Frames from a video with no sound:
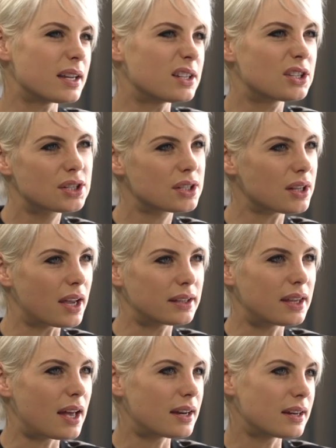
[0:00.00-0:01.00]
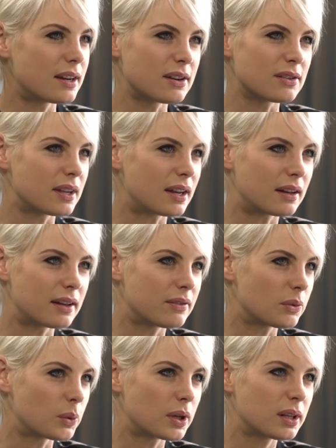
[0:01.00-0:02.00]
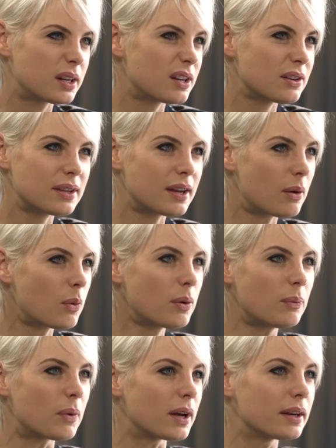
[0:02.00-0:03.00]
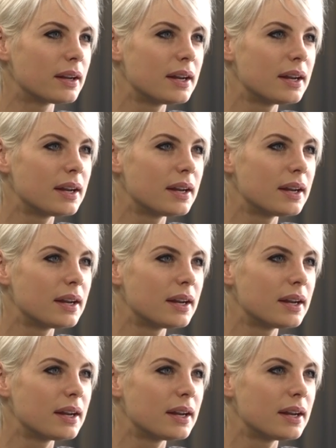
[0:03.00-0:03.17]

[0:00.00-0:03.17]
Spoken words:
edge like that, and I don't think I ever will, and I don't think I want one.